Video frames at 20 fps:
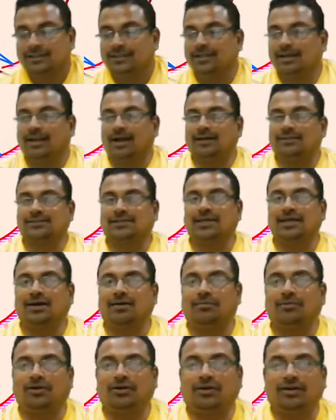They are
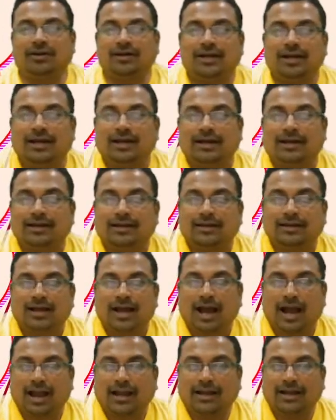asking about
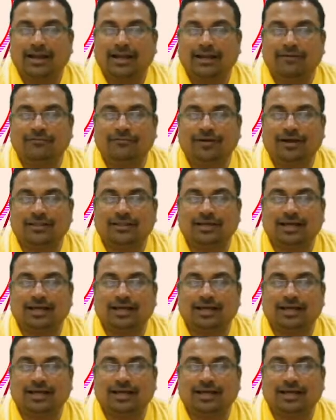identify